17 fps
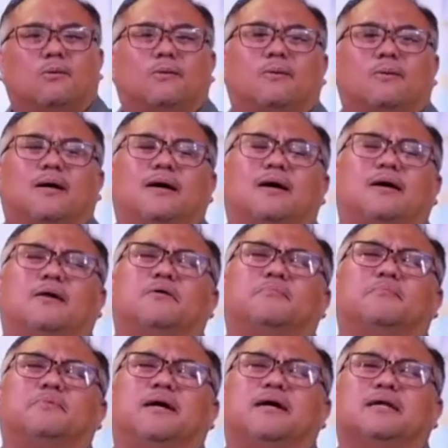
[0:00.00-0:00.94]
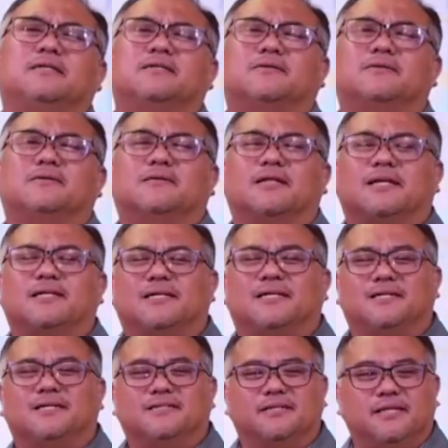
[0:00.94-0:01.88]
Wow, Pastor, that's
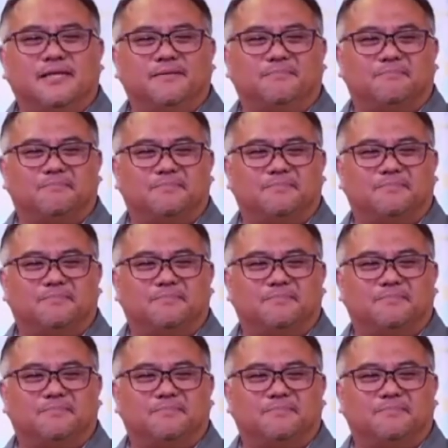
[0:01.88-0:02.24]
deep.